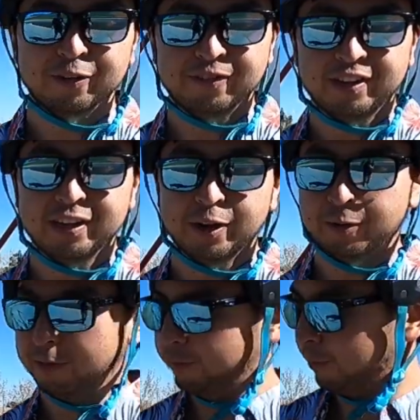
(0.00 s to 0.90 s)
your video
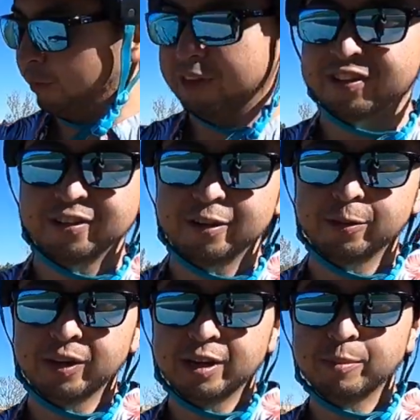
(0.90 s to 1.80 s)
for this
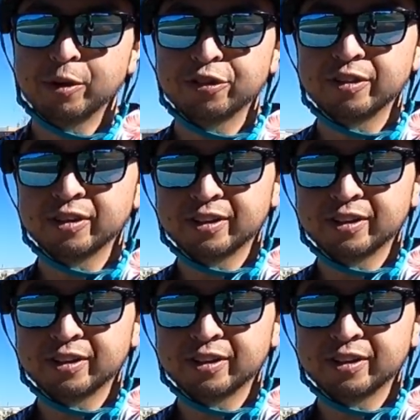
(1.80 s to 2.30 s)
new InMotion